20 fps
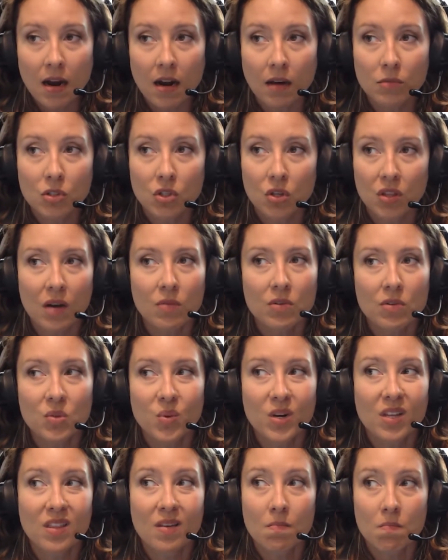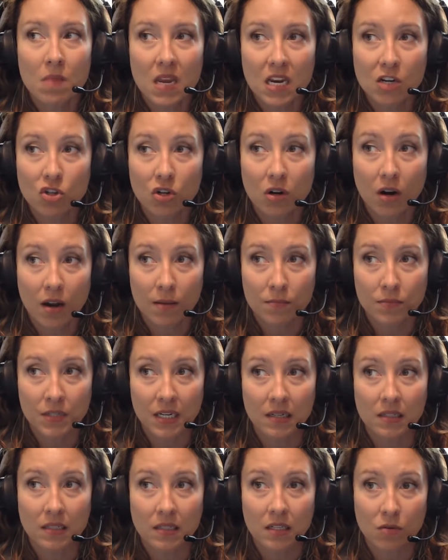So that was one of the major
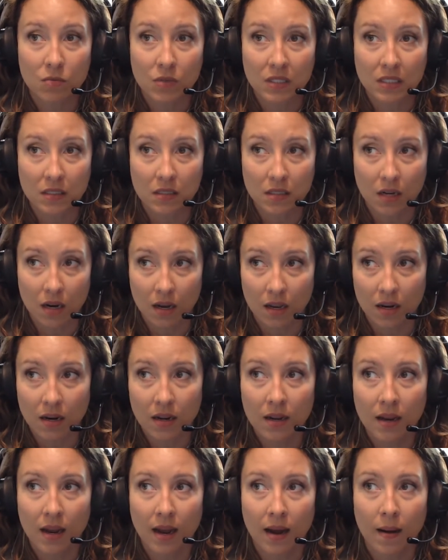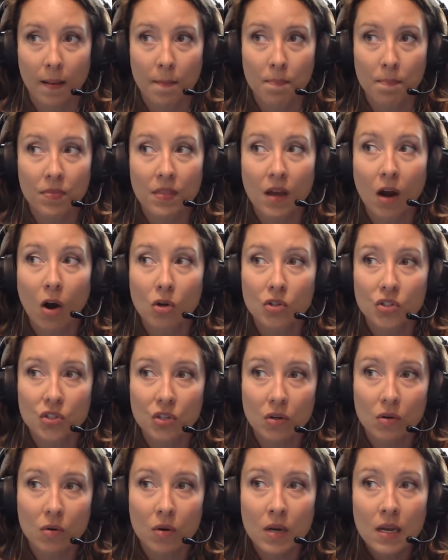updates that was done.
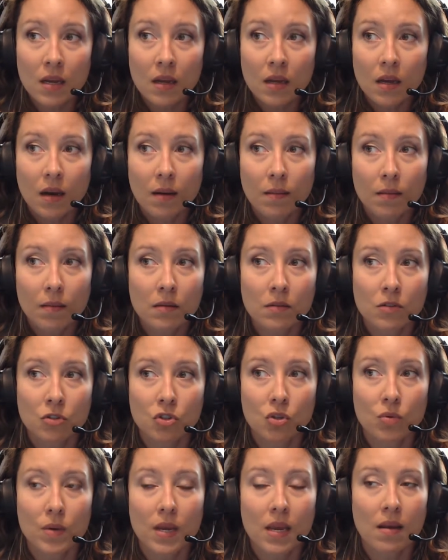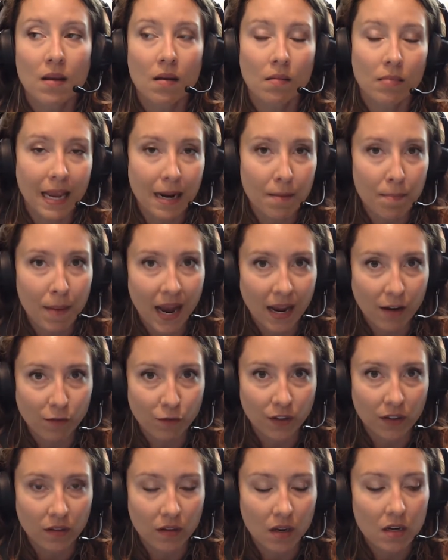Also doing like pie
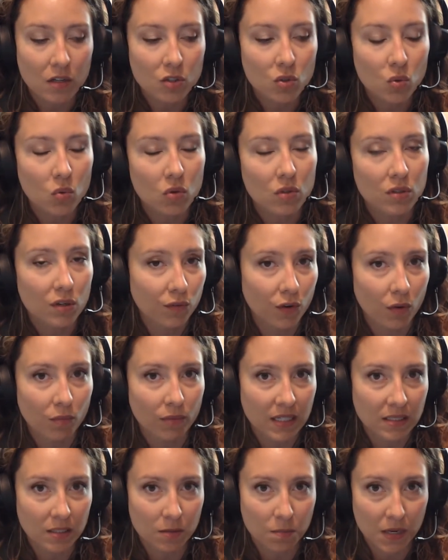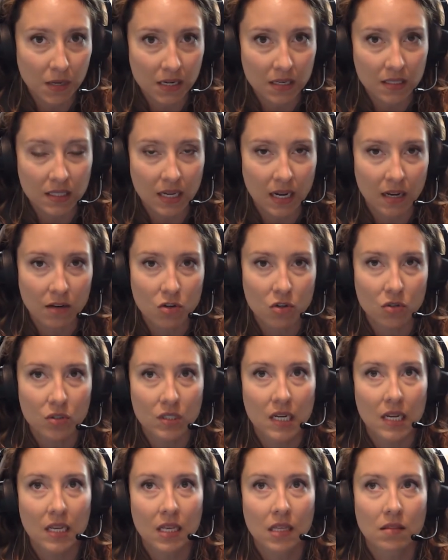fillings or different recipes and
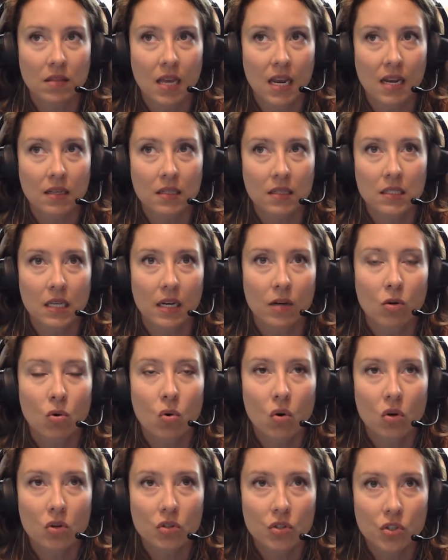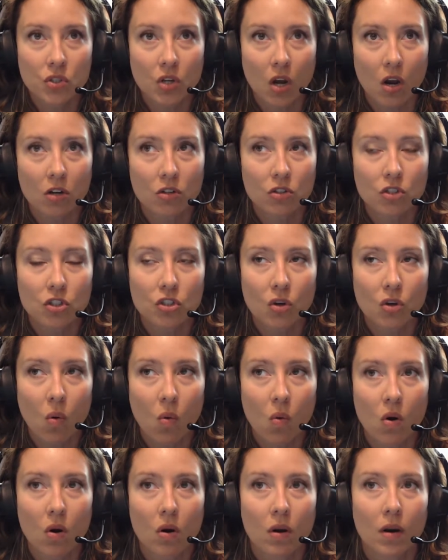using things like cornstarch
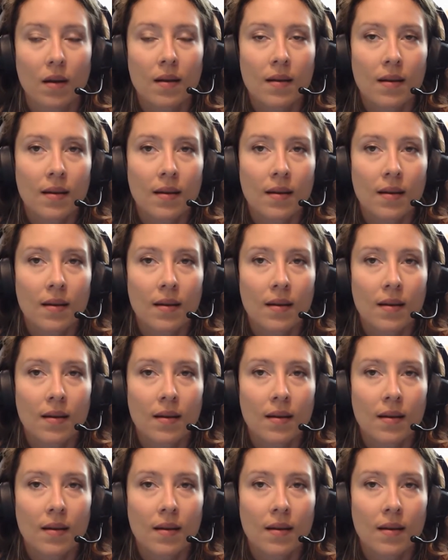or